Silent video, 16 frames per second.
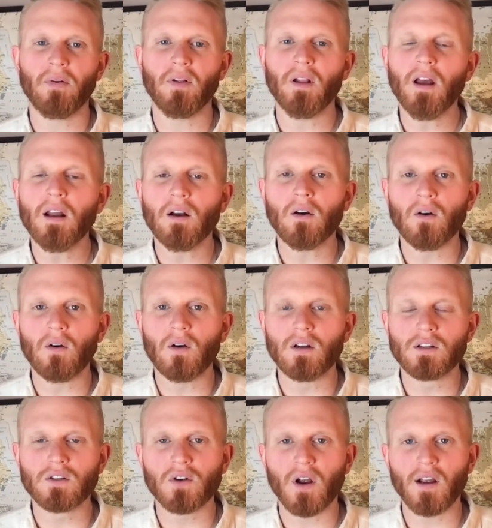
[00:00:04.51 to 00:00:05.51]
Plato
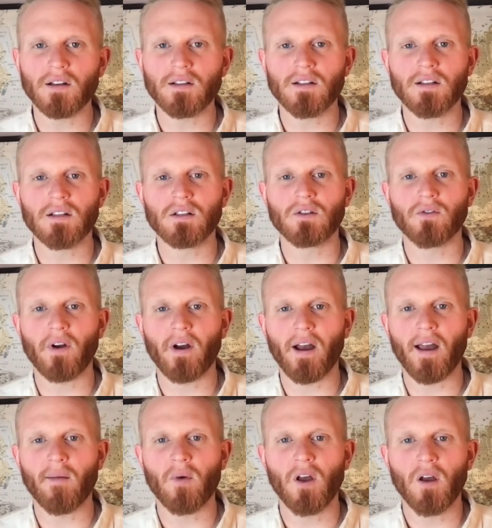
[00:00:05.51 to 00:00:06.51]
is trying to
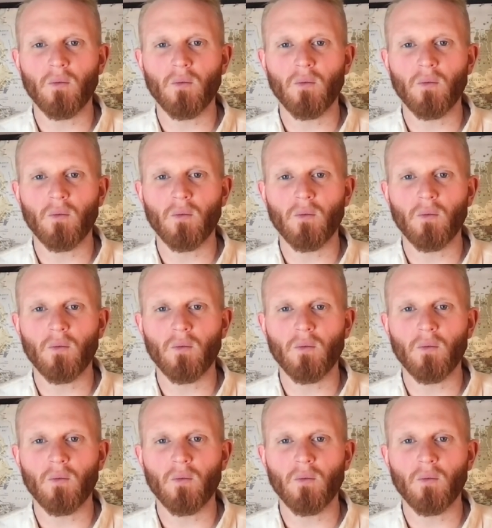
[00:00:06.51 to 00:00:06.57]
describe